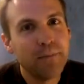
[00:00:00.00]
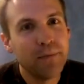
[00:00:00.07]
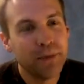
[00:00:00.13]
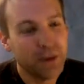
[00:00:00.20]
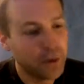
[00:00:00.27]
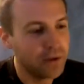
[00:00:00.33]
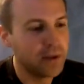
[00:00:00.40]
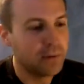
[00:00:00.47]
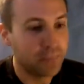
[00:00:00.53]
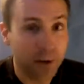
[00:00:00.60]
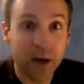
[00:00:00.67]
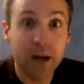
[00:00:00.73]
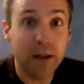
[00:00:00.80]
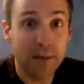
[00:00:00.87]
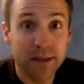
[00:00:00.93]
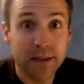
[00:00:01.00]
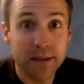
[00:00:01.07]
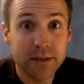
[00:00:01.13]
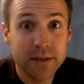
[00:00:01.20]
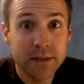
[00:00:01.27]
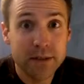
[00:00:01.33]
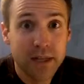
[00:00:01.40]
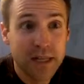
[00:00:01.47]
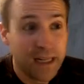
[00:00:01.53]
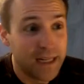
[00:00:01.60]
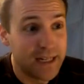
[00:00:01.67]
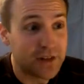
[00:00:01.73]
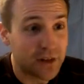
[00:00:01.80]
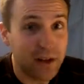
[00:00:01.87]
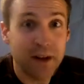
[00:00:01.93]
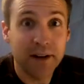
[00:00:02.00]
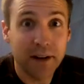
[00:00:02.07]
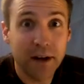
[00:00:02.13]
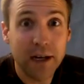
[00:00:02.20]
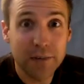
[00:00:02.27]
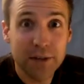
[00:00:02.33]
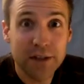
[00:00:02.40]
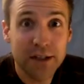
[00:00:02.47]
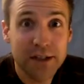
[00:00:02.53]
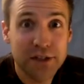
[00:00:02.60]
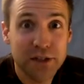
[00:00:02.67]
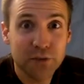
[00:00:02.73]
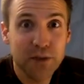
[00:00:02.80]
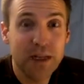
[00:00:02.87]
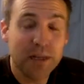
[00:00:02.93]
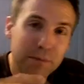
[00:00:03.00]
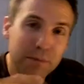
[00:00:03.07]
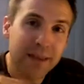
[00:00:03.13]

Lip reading: The only problem is it's a lot of documentation to read,